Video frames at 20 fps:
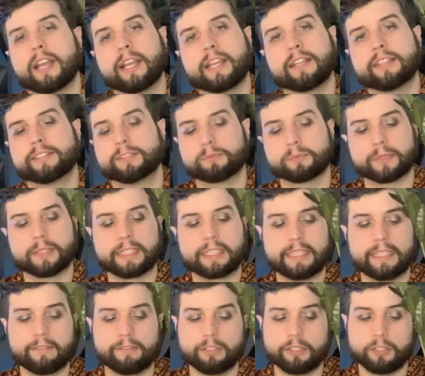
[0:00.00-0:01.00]
It doesn't really
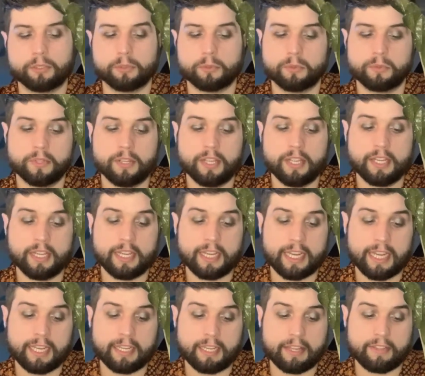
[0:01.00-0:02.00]
give you
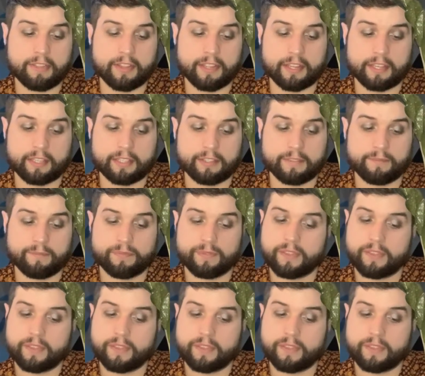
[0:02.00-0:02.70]
anything.